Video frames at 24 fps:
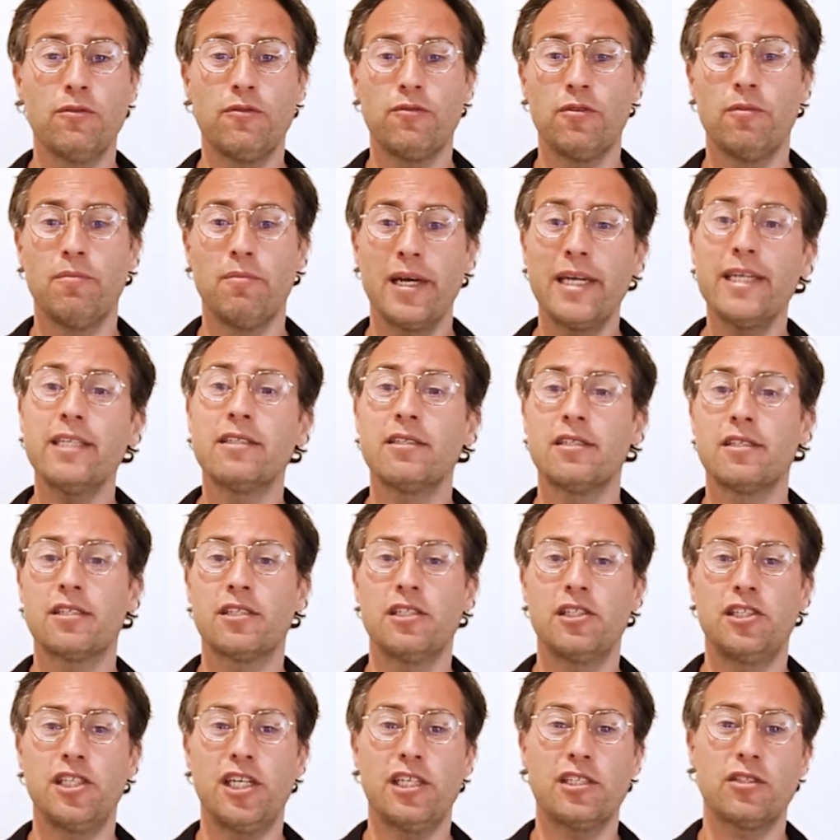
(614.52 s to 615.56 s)
for me to
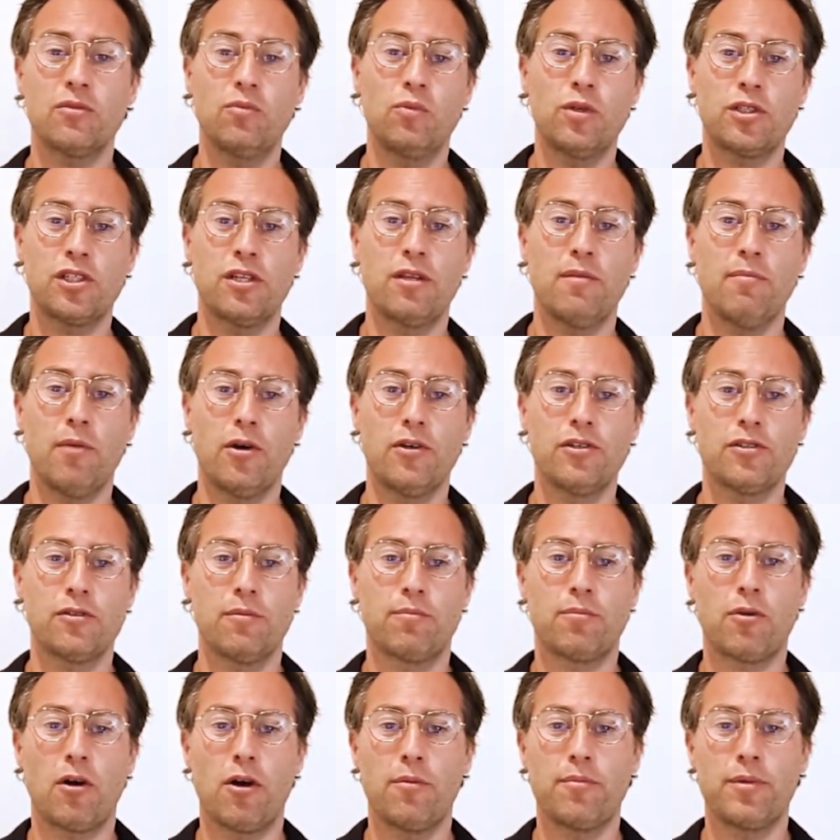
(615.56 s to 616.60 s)
suggest which are the most
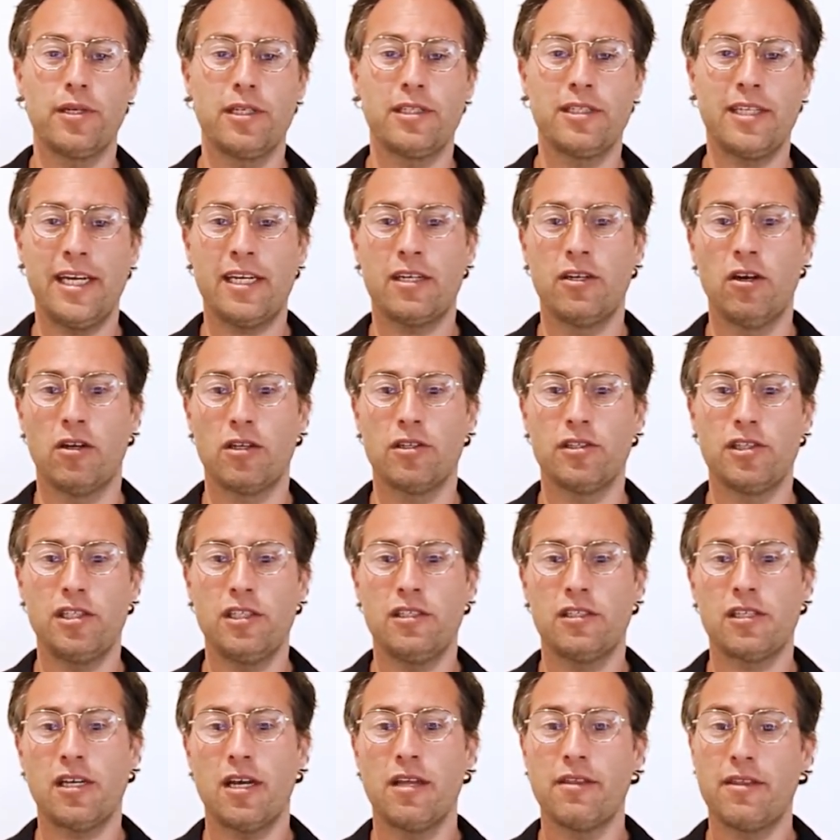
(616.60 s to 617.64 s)
appropriate
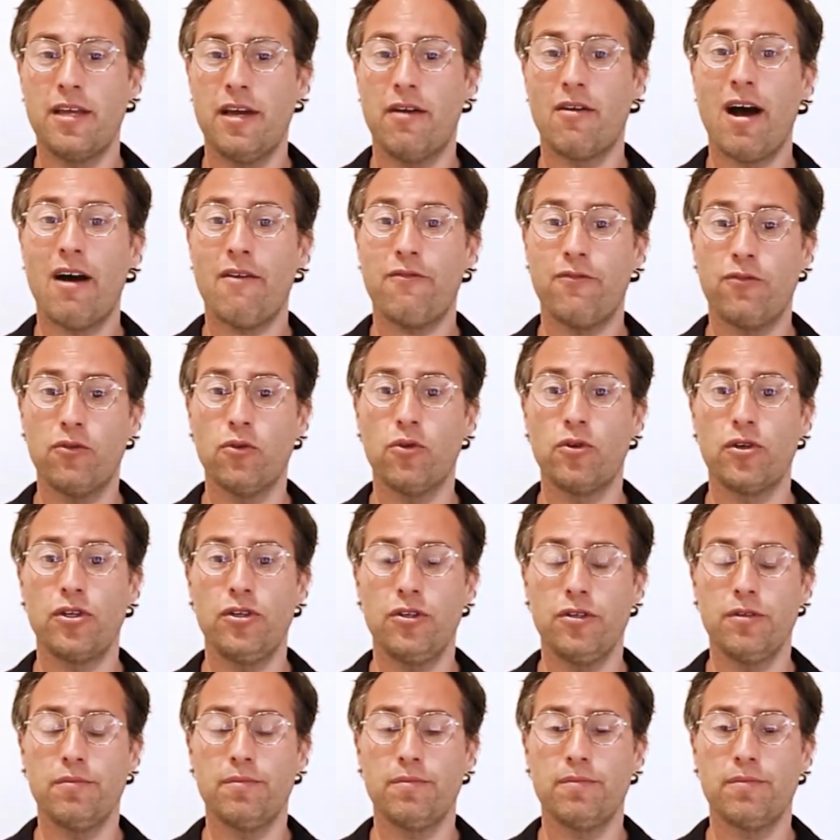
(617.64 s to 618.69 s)
technologies there are for
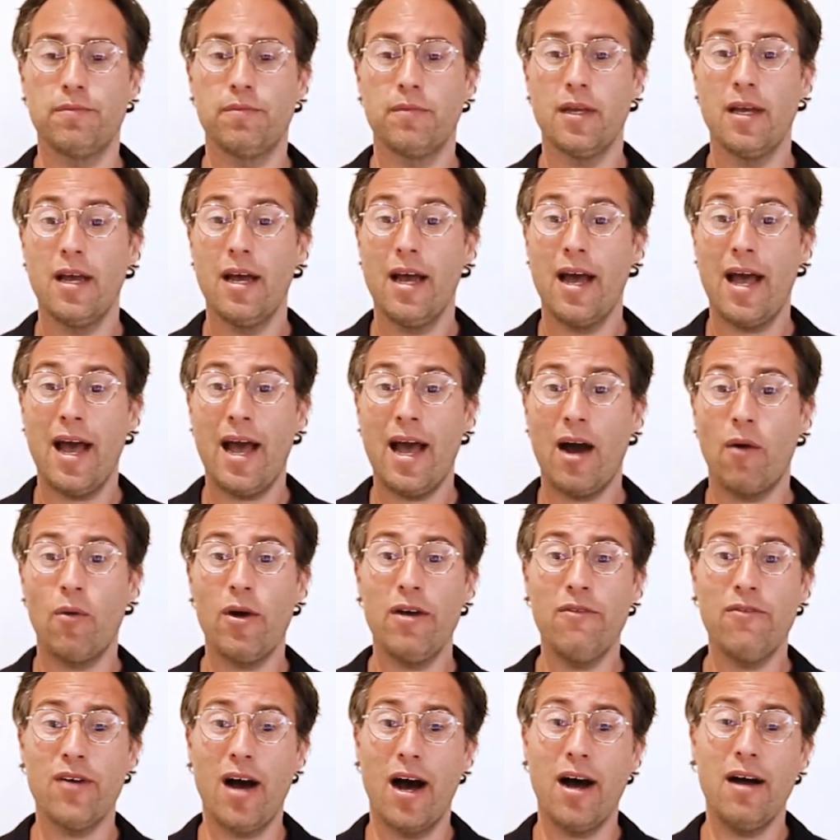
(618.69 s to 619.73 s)
you.
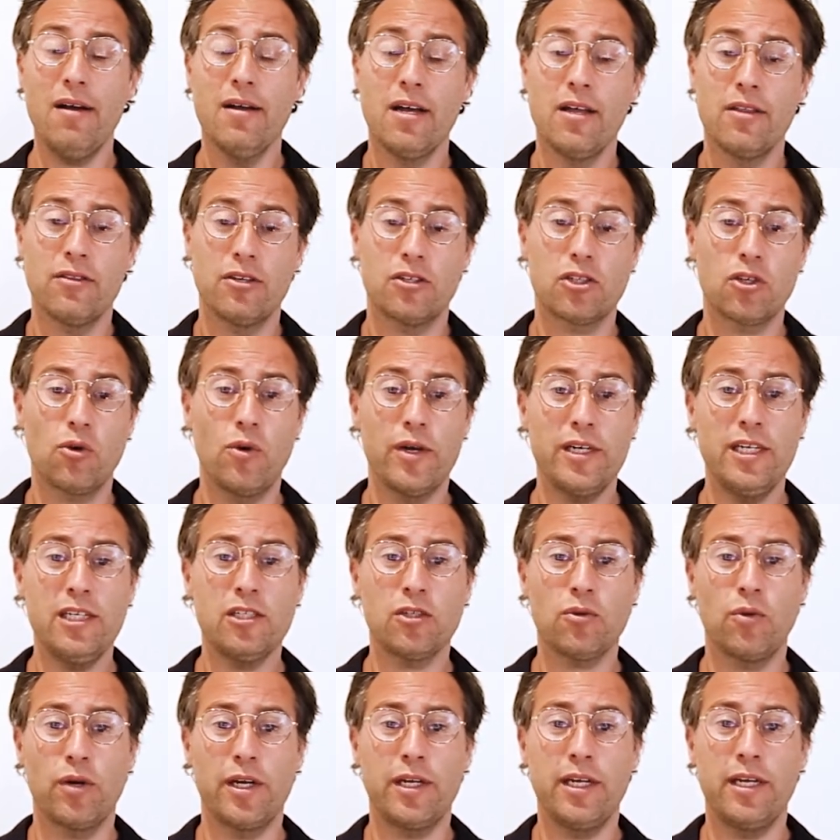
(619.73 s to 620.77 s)
However, the
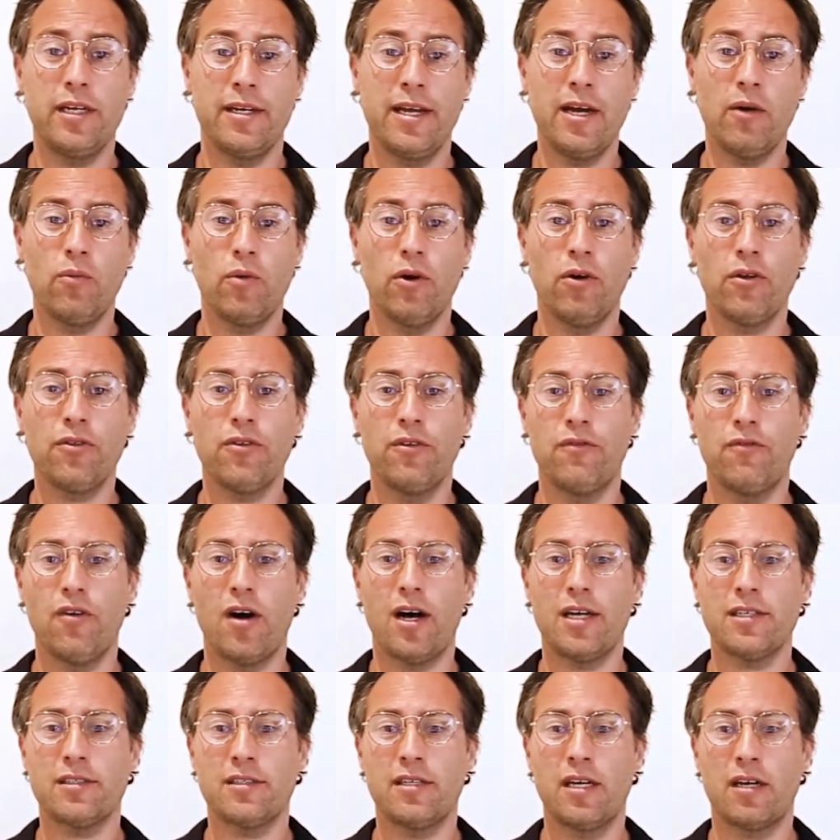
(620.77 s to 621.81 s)
2020 Net Wealth
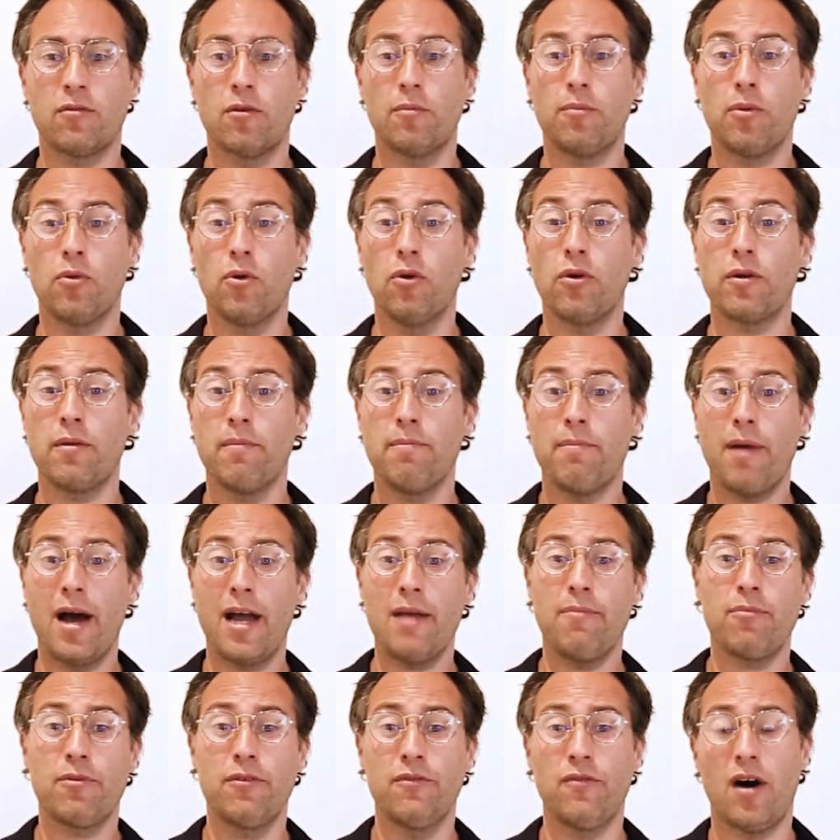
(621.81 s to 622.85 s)
AdviceTech report may
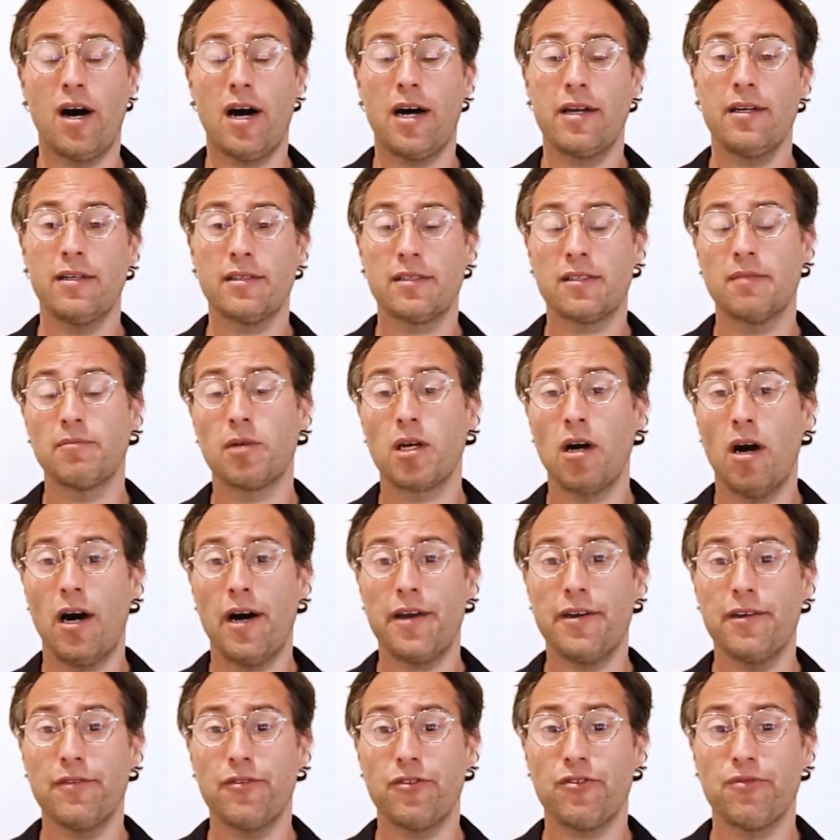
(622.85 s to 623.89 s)
provide some
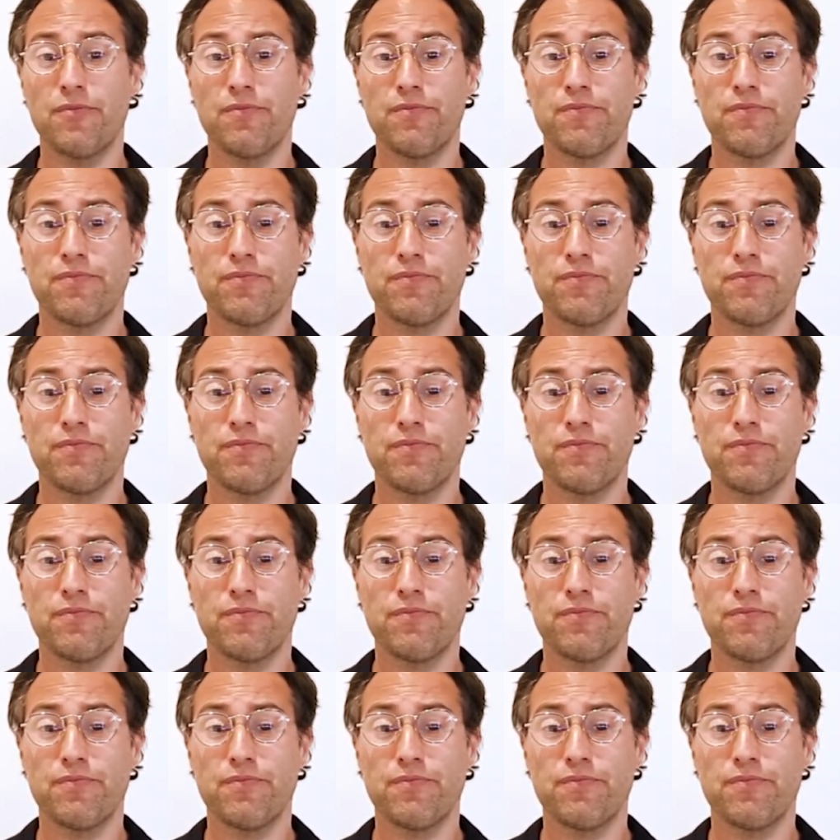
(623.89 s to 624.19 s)
guidance.